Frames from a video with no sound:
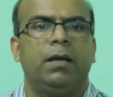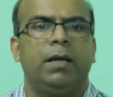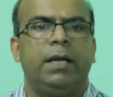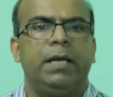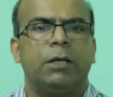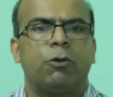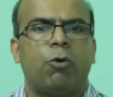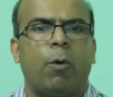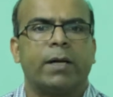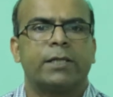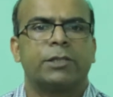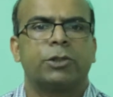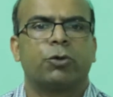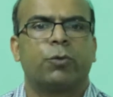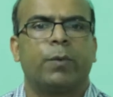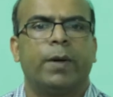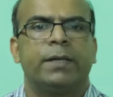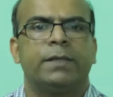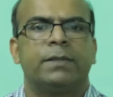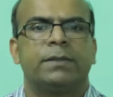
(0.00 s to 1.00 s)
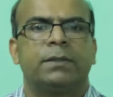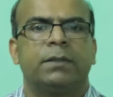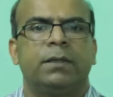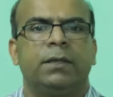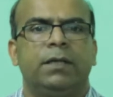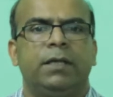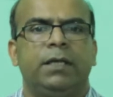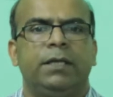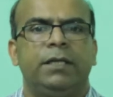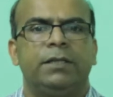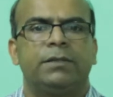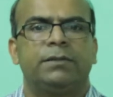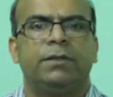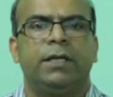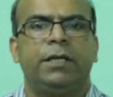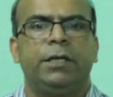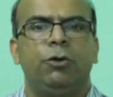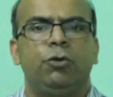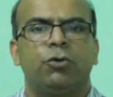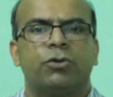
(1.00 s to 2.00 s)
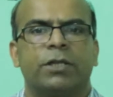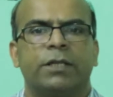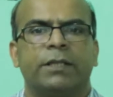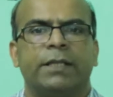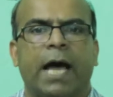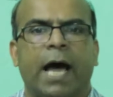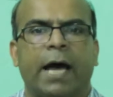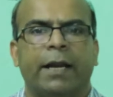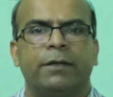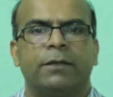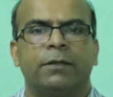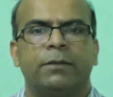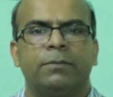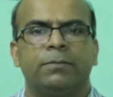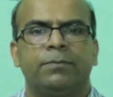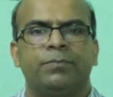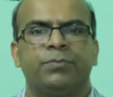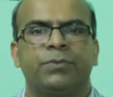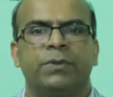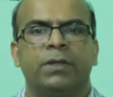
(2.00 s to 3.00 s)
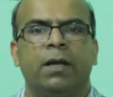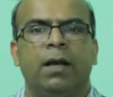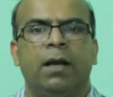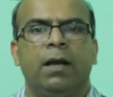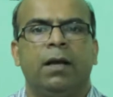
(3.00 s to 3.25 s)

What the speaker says: In consequence, it is deduced that